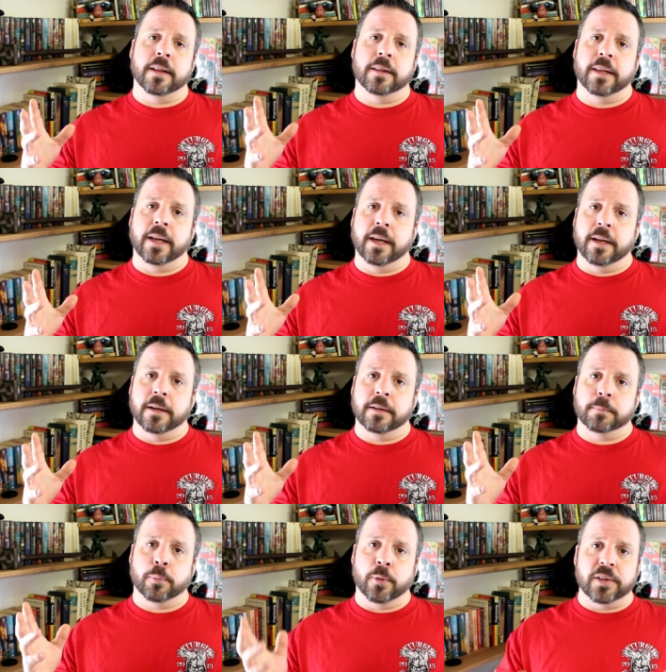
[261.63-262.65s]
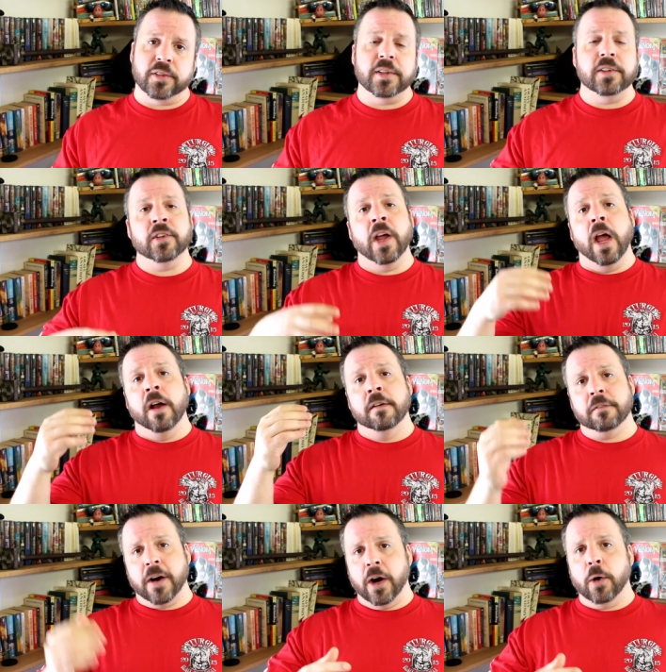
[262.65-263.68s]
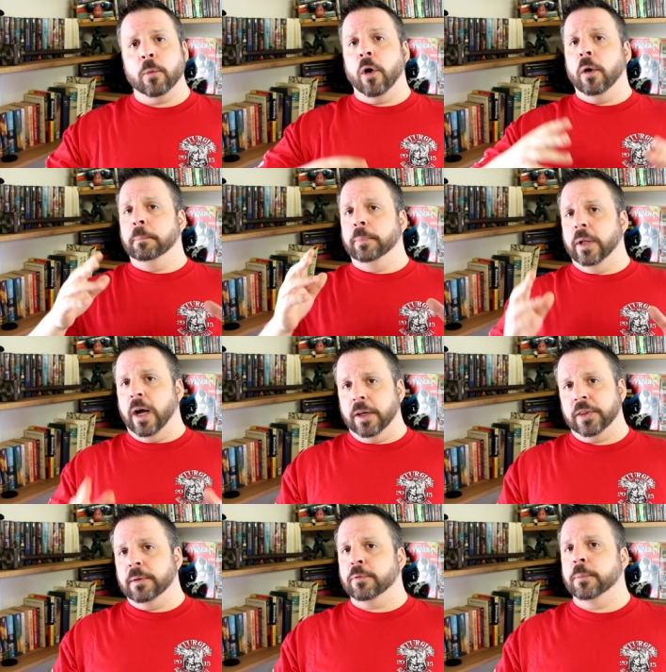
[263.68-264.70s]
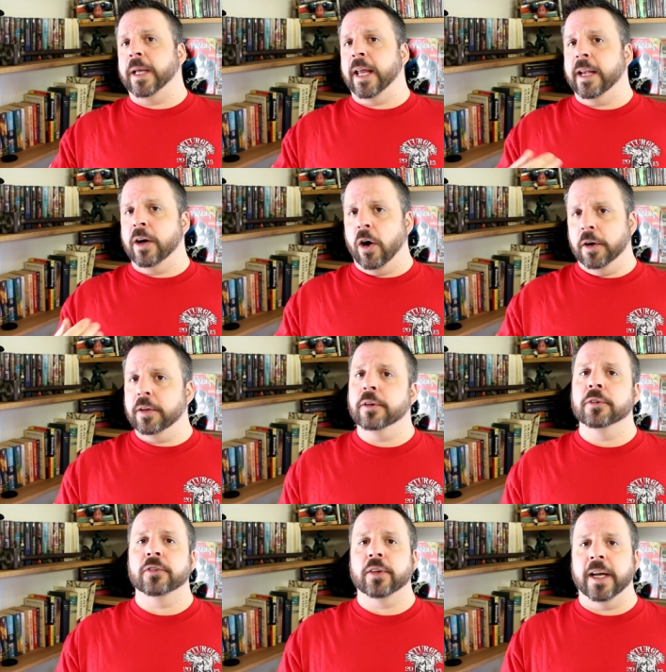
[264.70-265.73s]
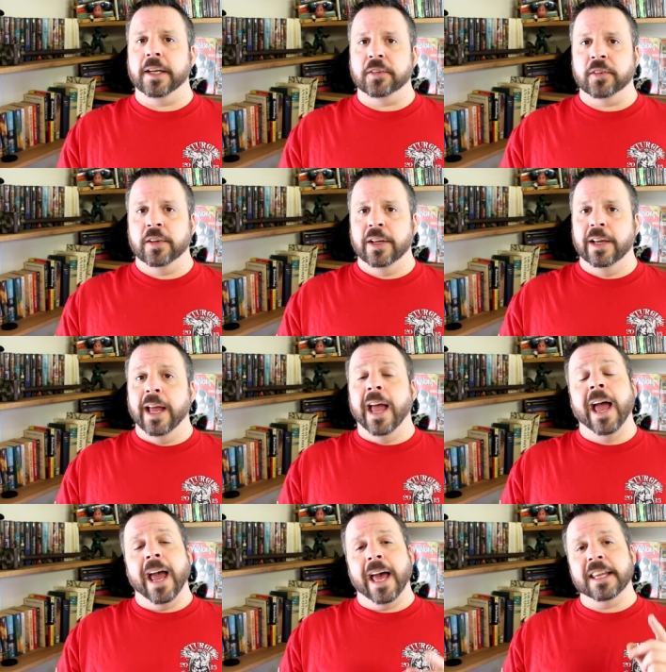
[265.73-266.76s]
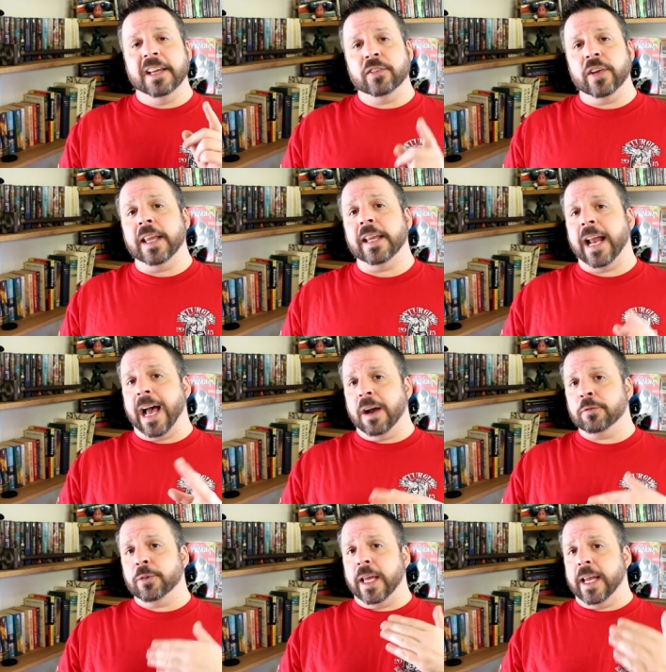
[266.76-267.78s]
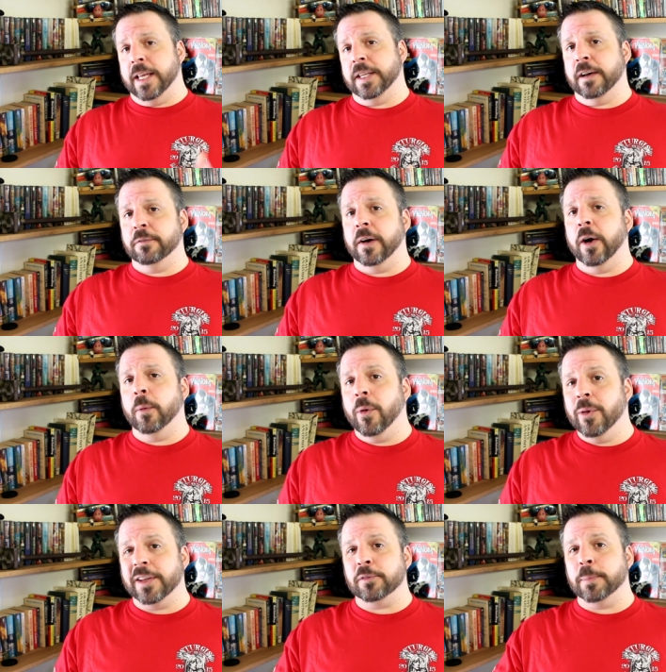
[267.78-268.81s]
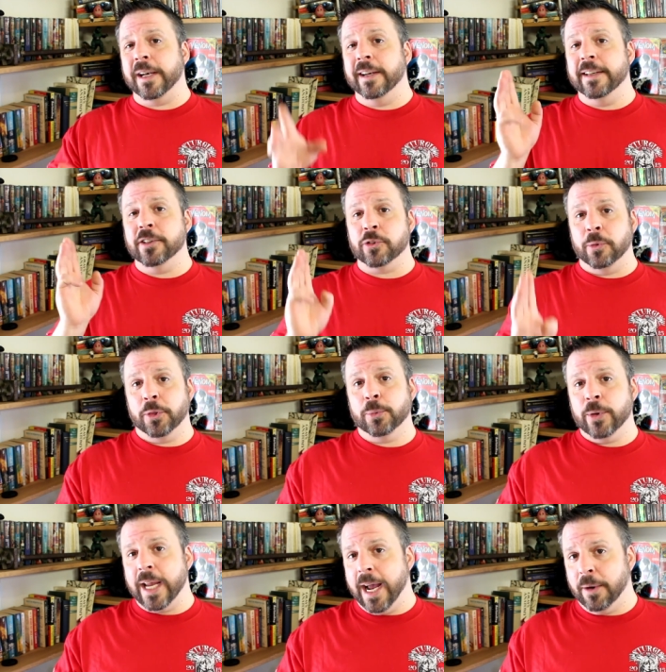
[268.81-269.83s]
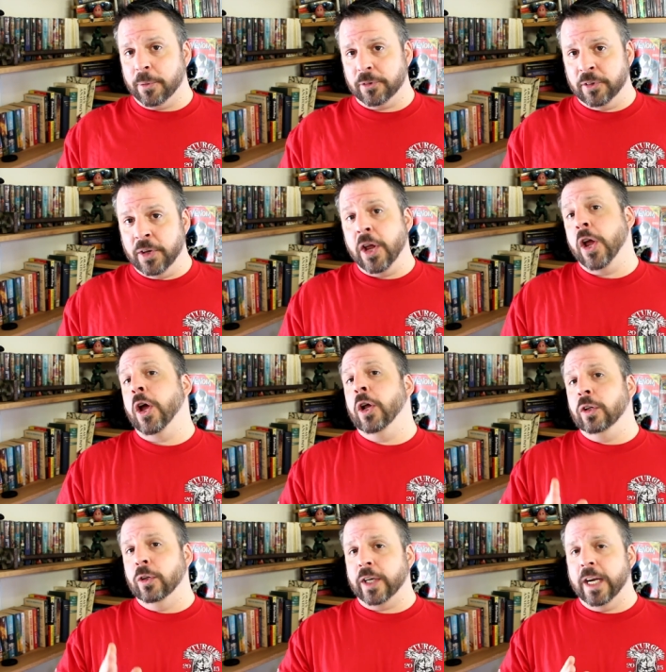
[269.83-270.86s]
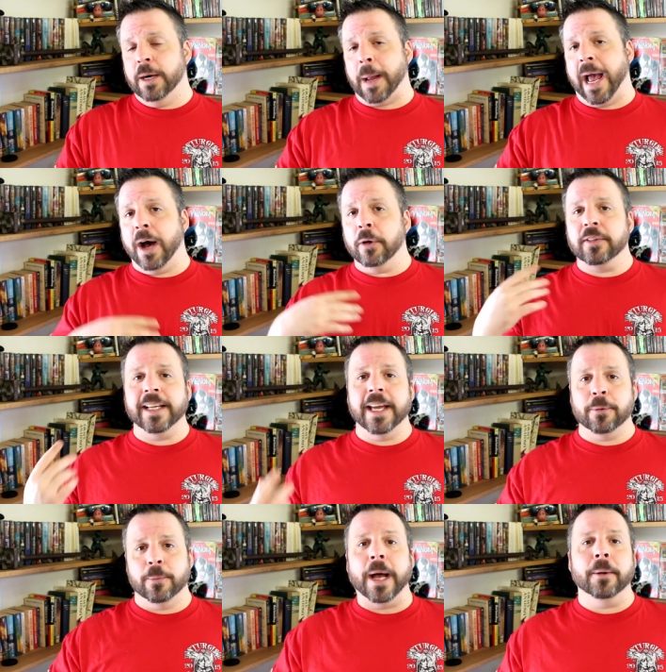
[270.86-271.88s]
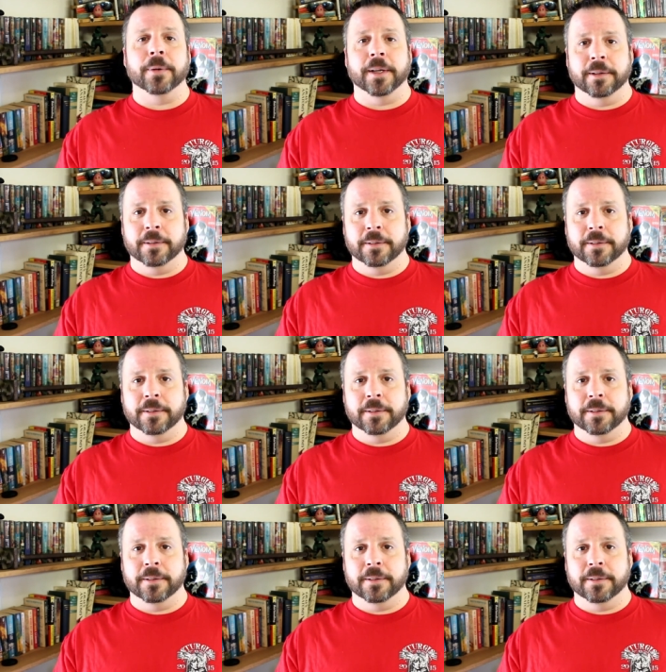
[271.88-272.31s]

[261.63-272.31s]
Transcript: The prison's firewall blocked them from getting onto those sites. And they say that after they hit that firewall, they spent an additional three hours looking up how to get around it.